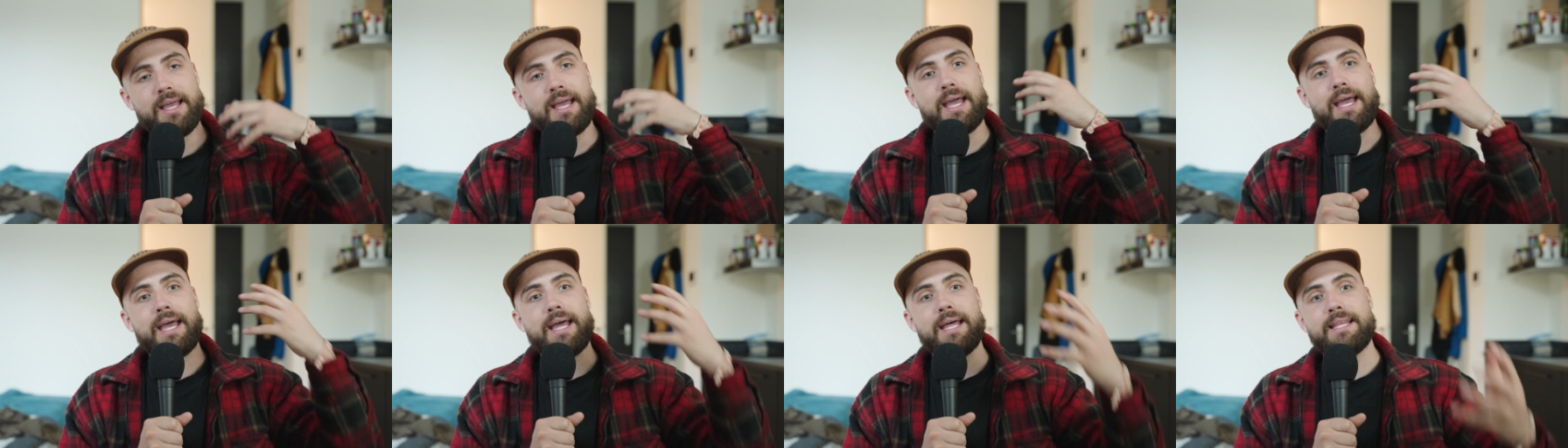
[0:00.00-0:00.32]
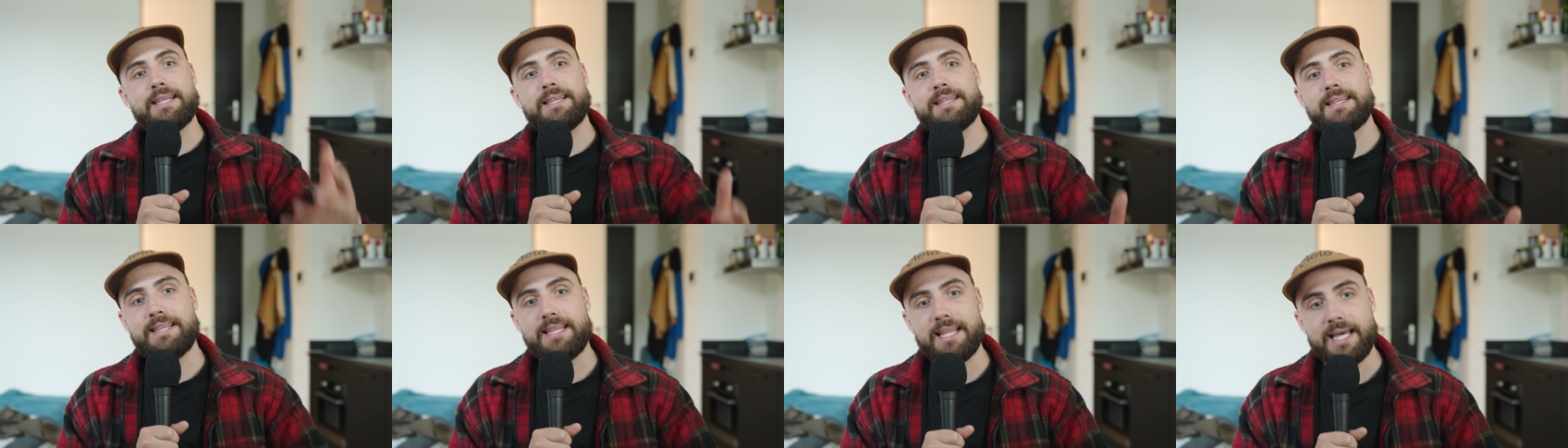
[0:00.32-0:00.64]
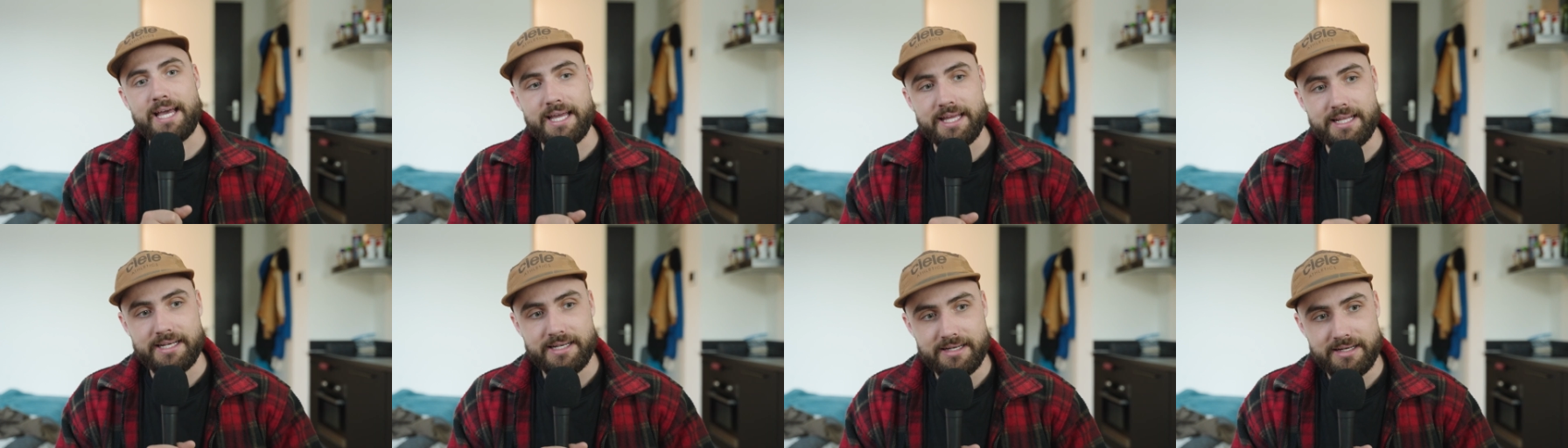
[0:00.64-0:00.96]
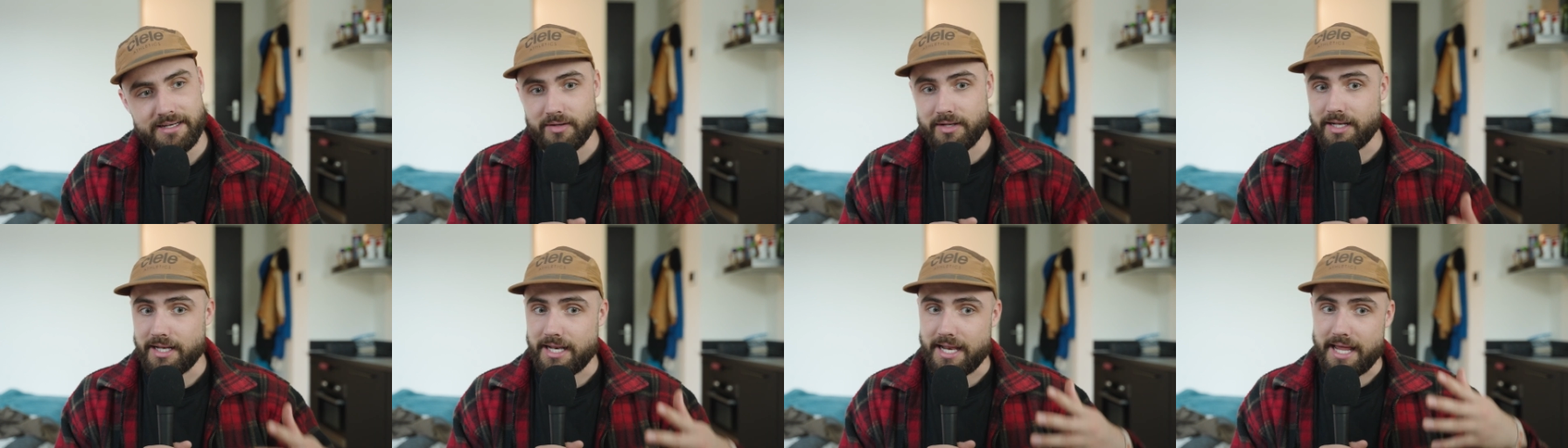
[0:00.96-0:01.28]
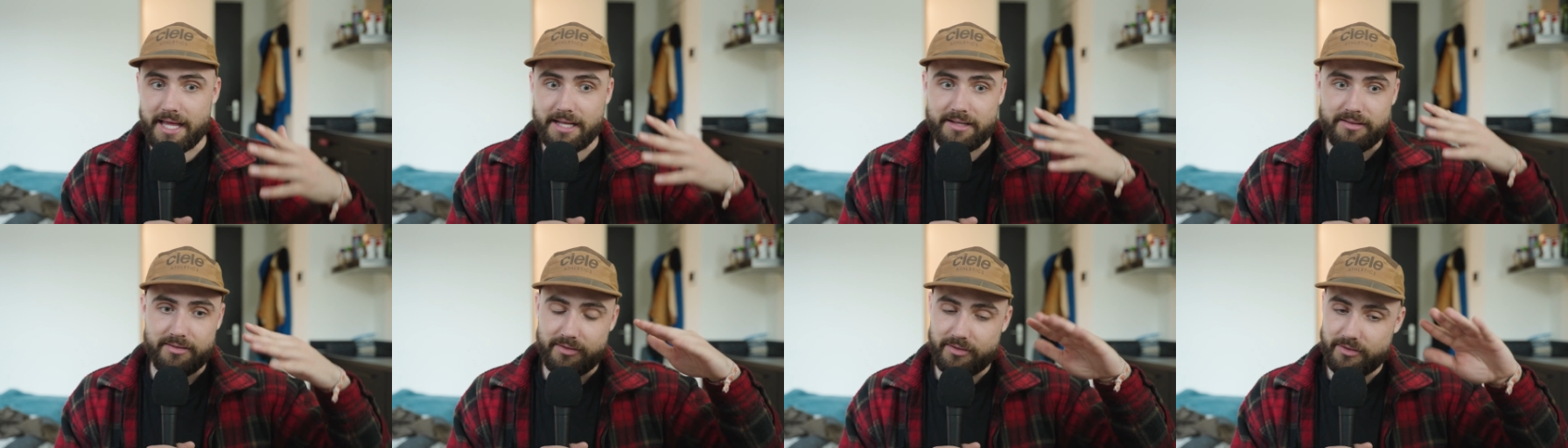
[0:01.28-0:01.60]
and then
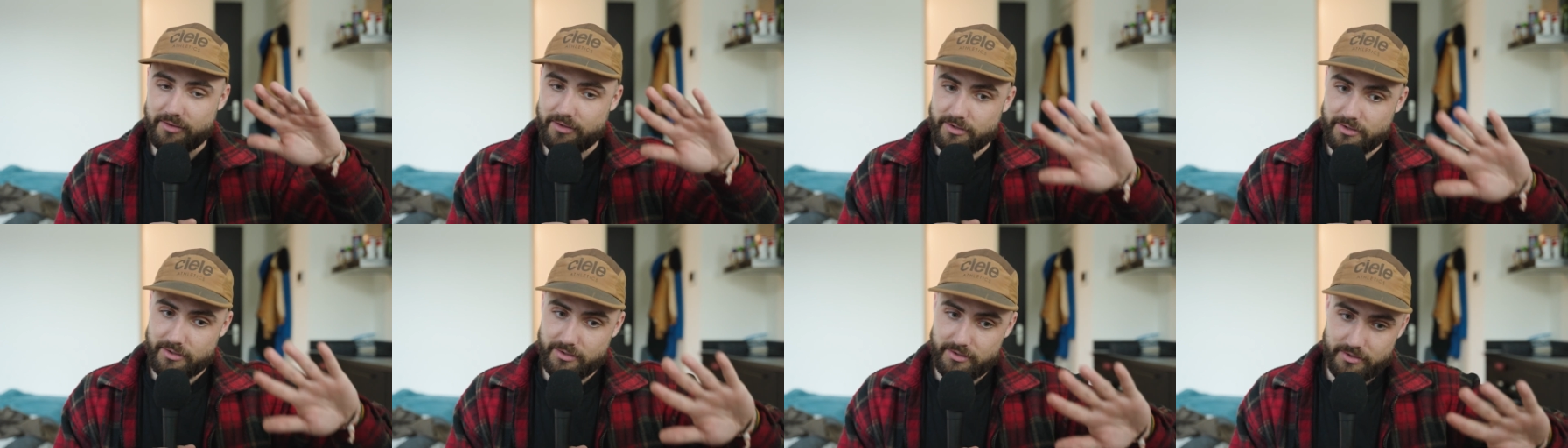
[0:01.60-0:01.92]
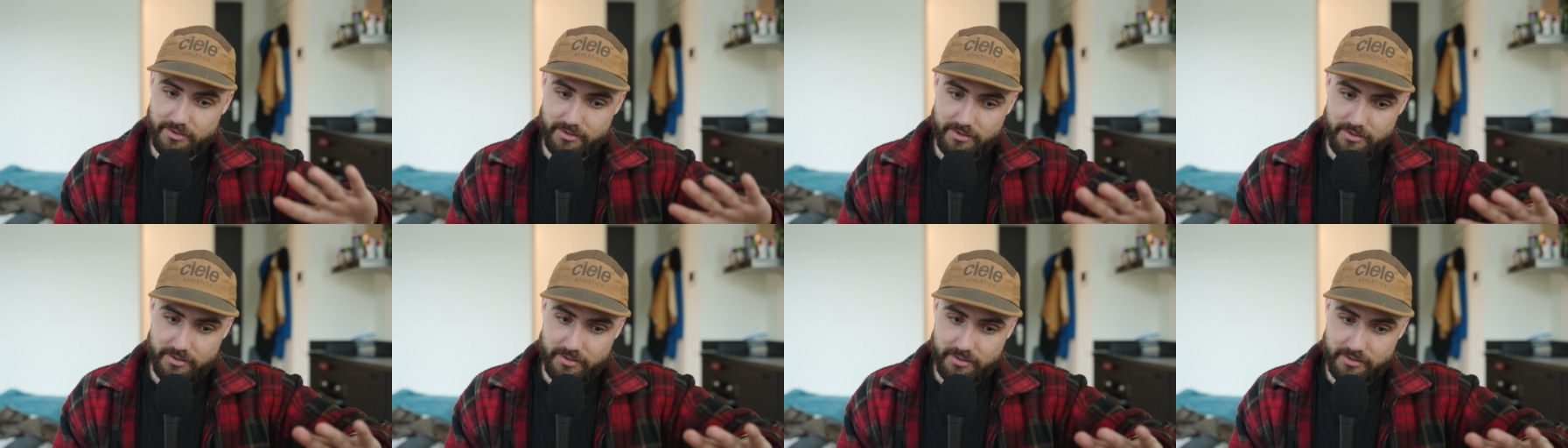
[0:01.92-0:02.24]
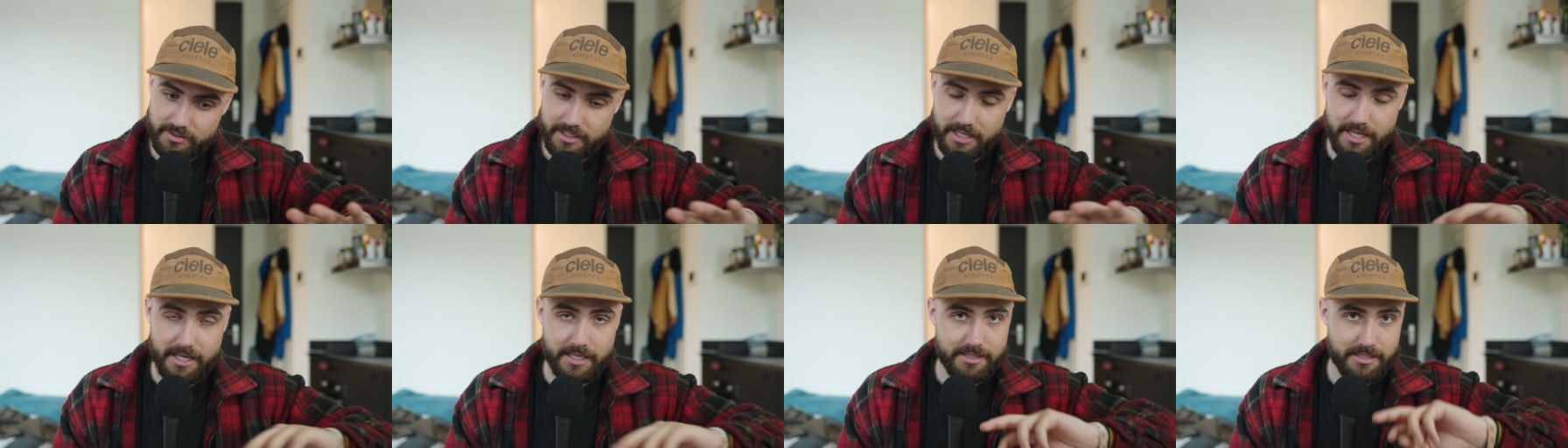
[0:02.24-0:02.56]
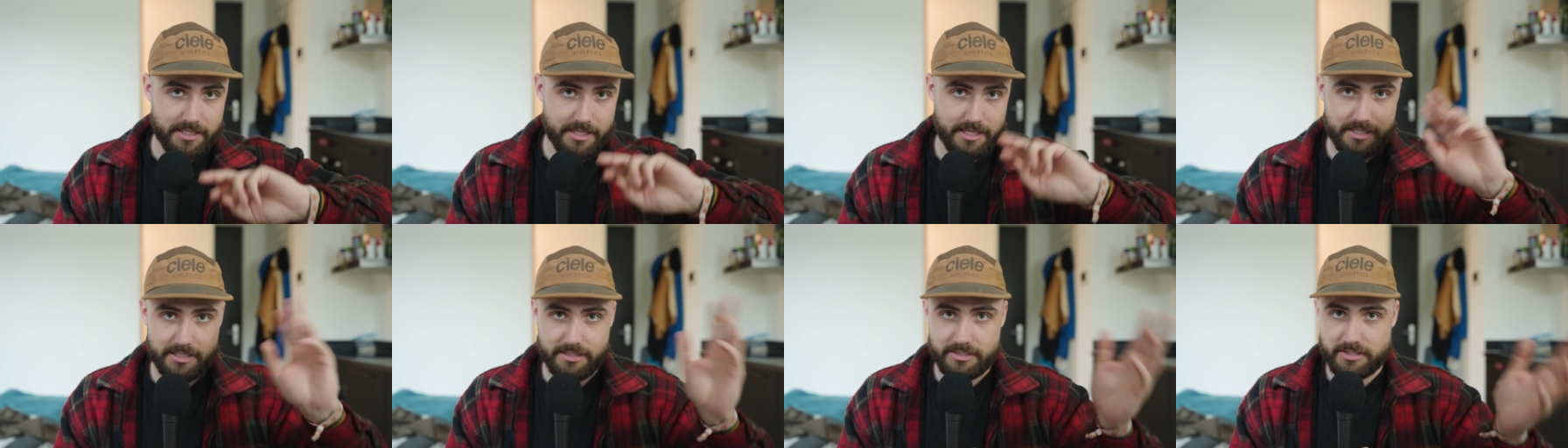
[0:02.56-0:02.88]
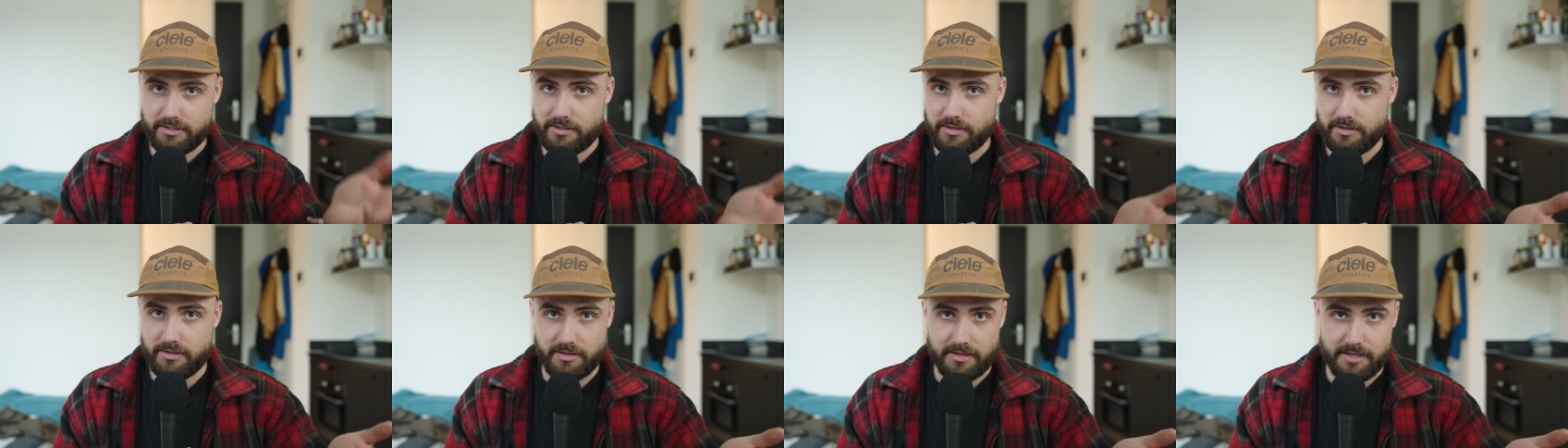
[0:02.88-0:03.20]
let that is
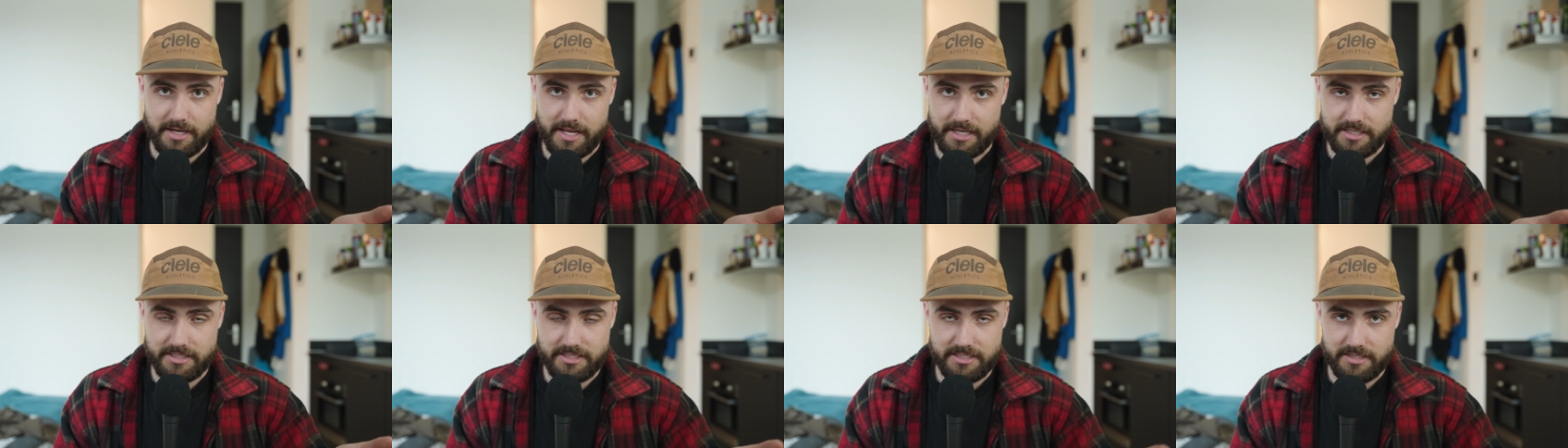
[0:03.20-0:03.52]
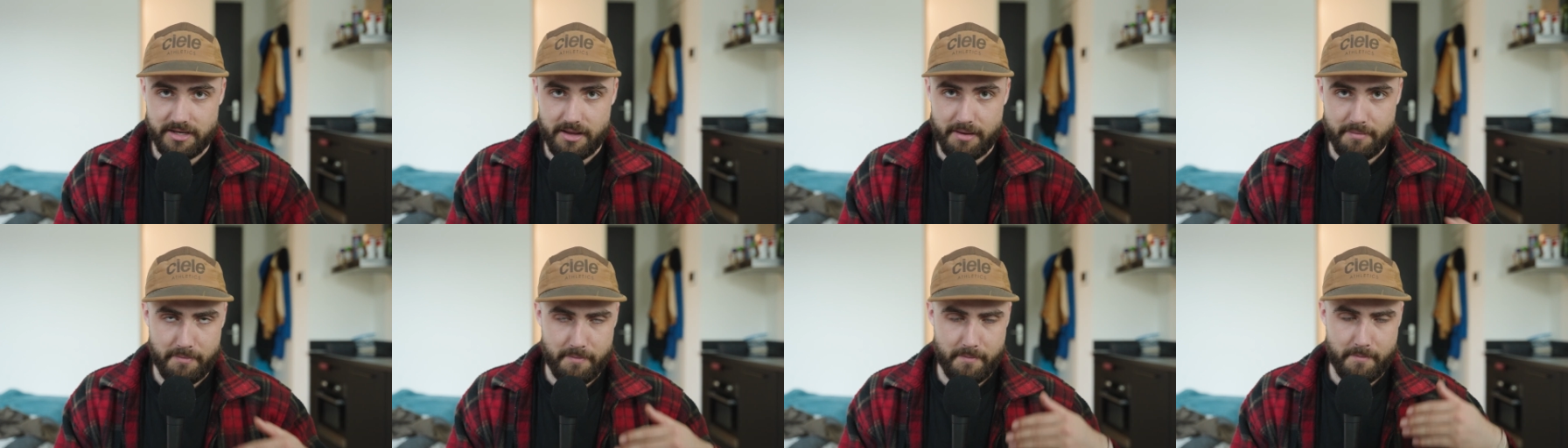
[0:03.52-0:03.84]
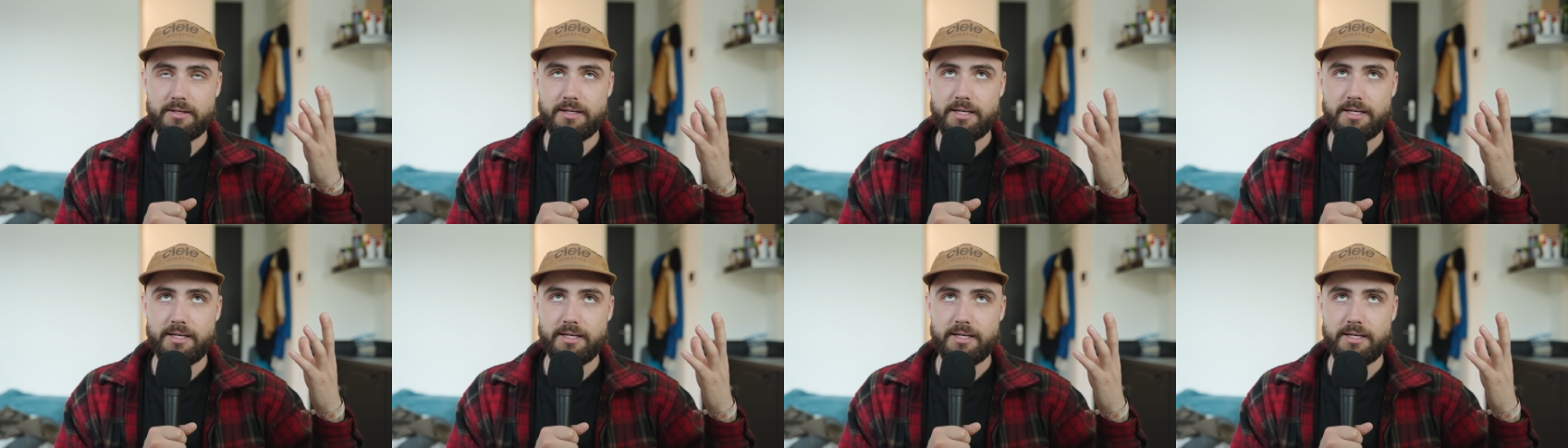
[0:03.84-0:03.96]
the next step.